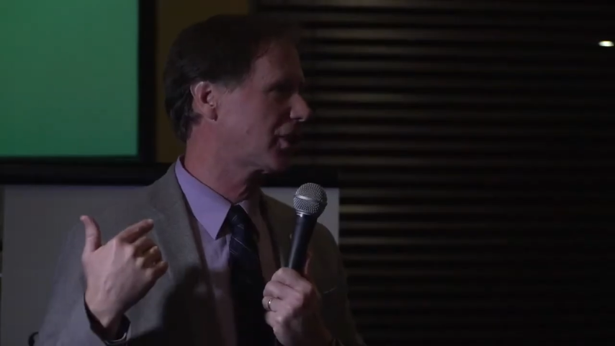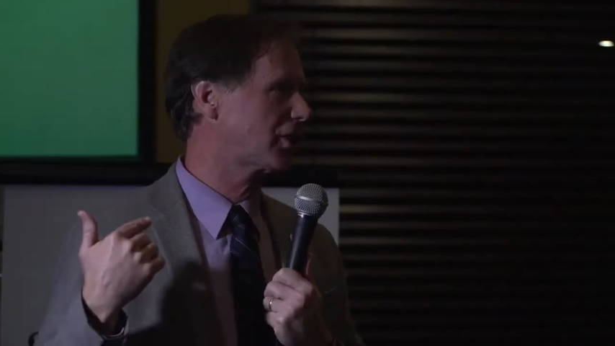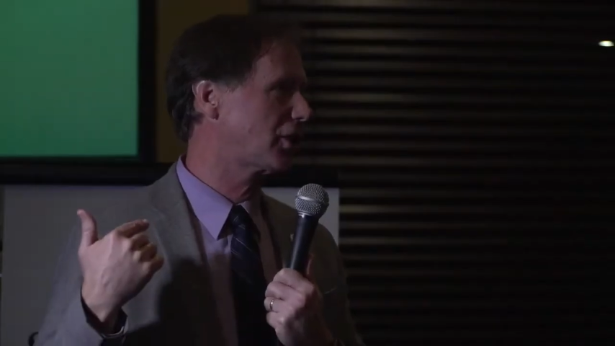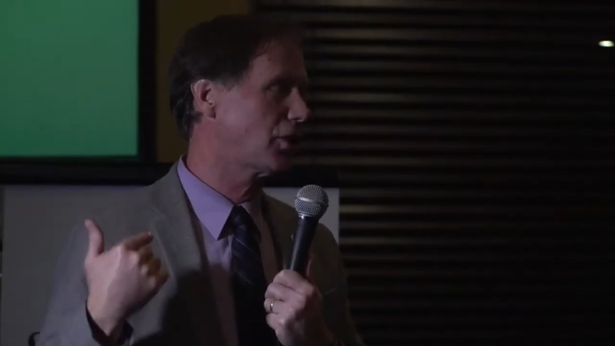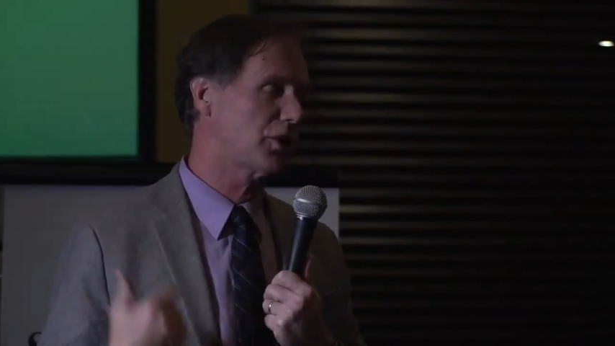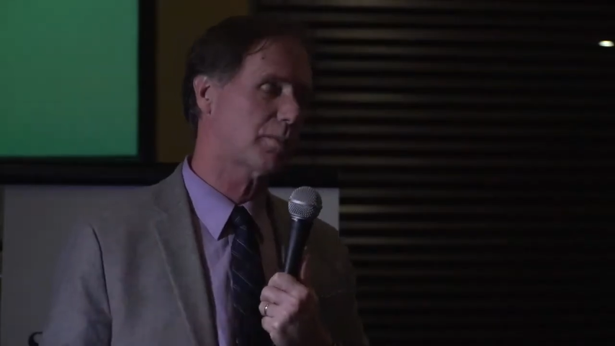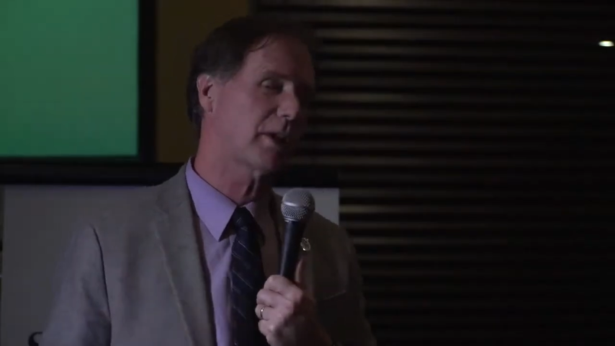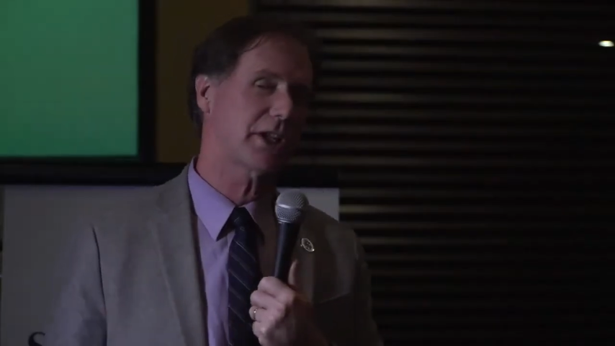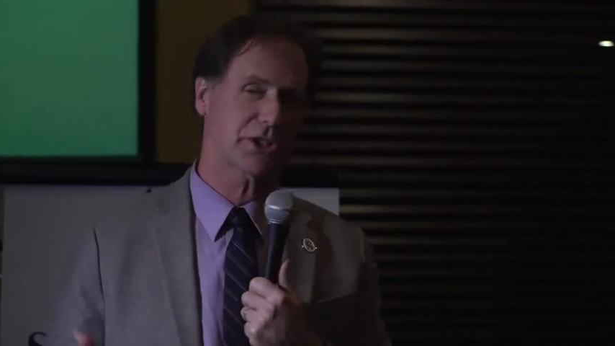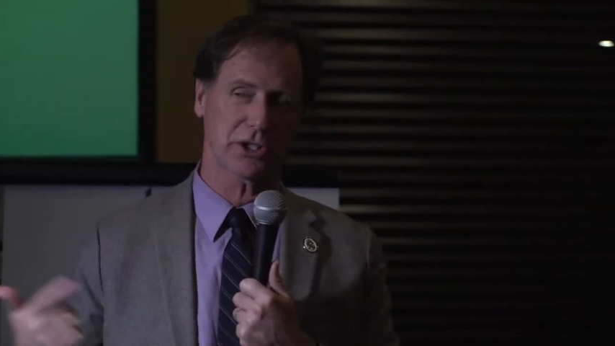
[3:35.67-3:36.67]
a huge
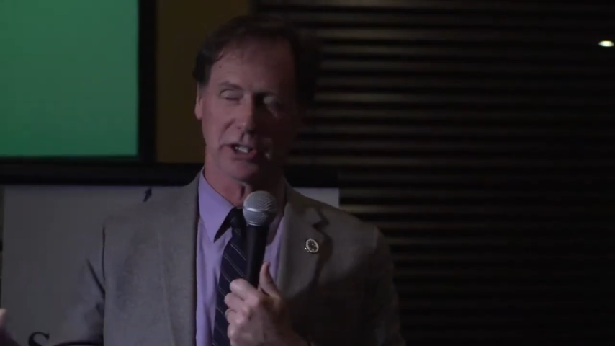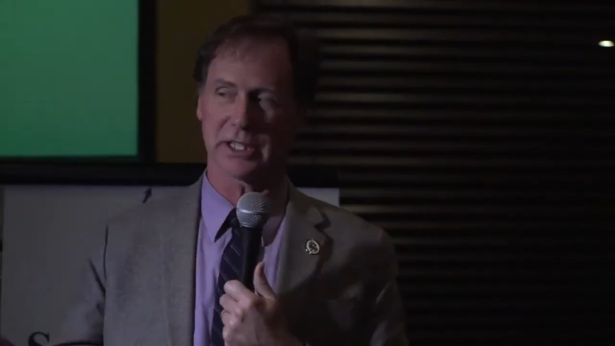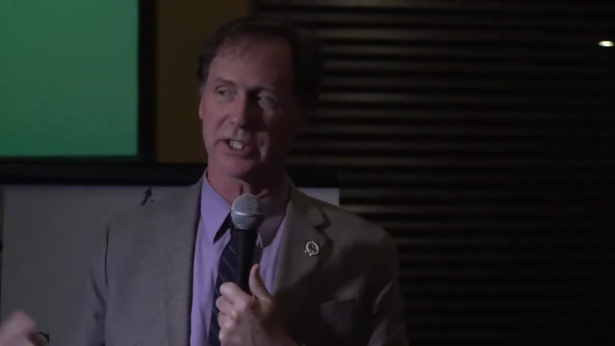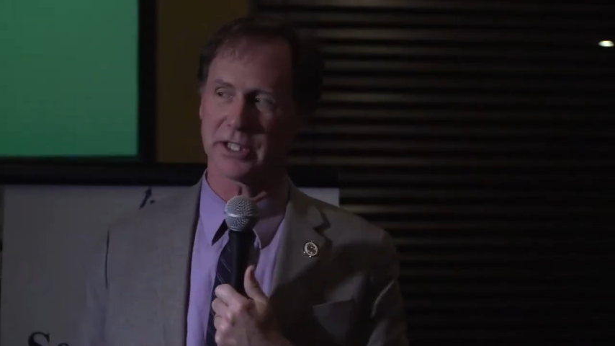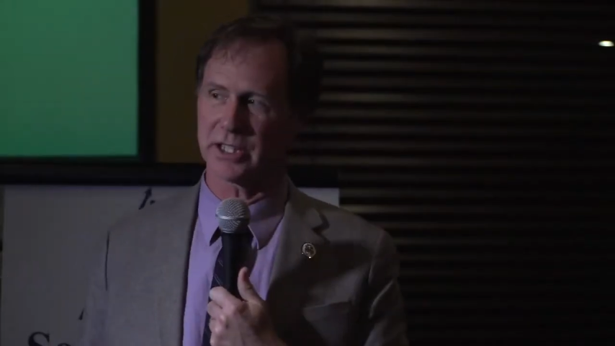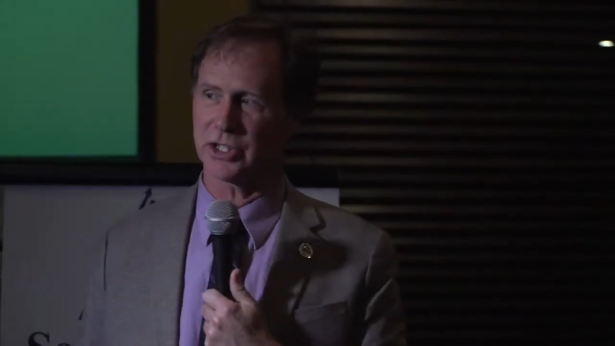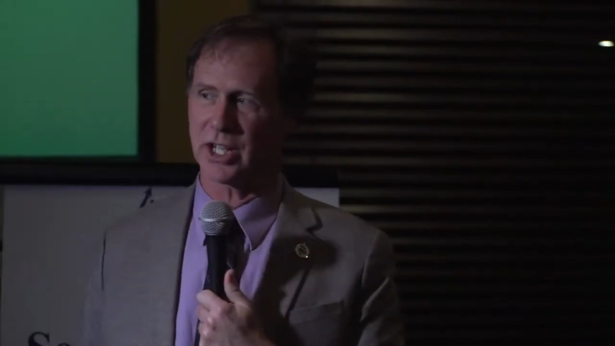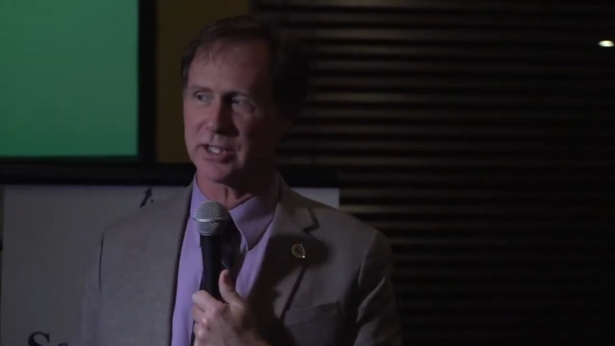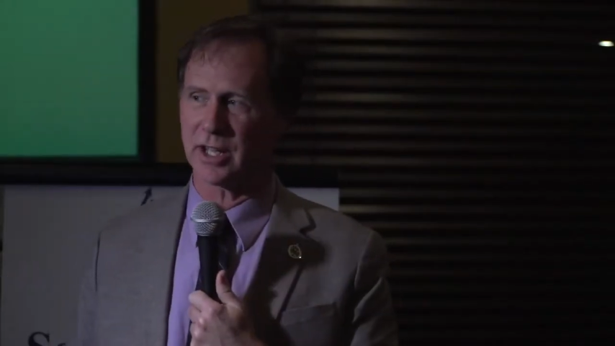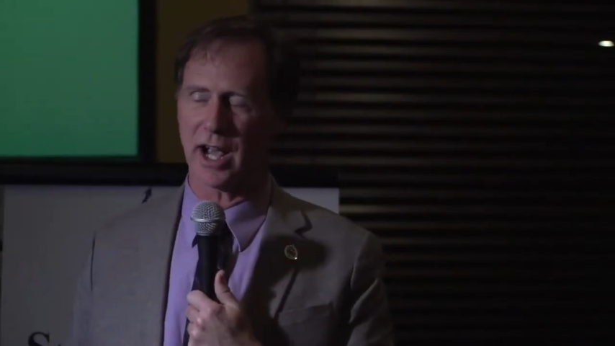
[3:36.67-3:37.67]
pleasure to listen to
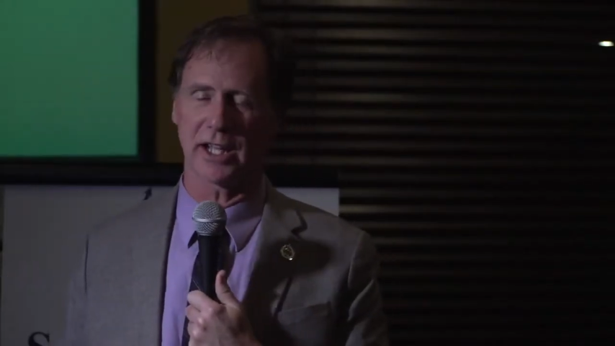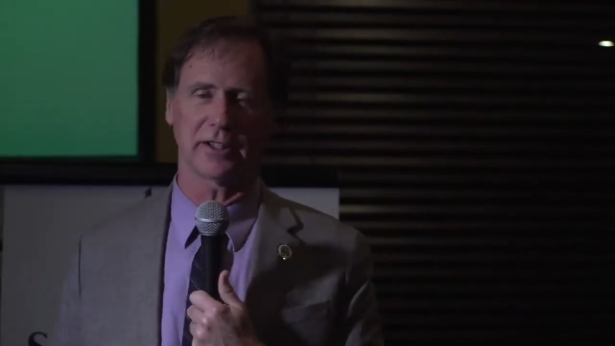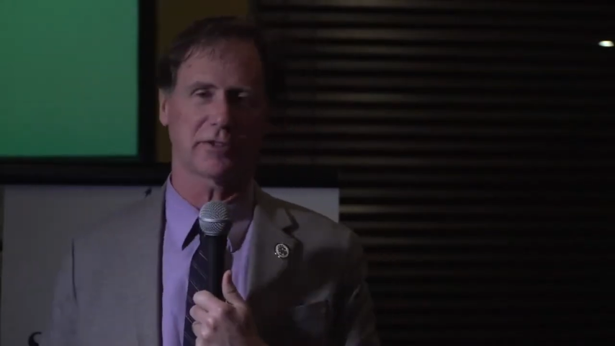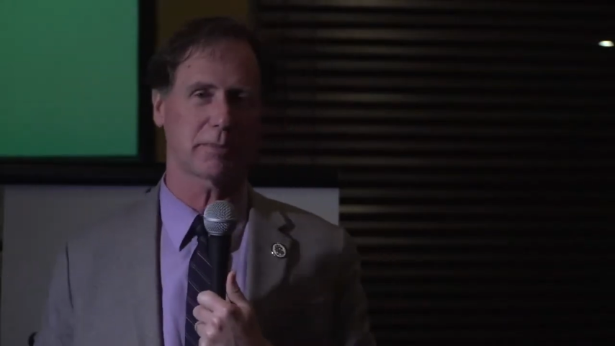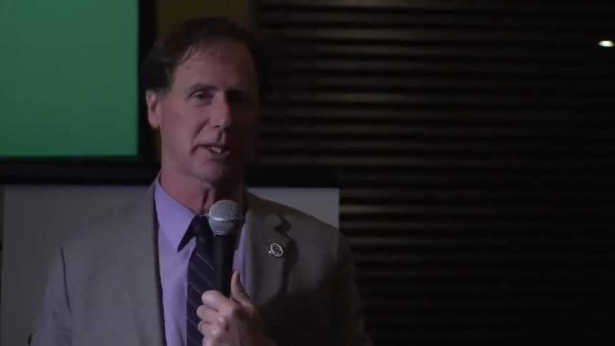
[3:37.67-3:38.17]
Jesse Iliff,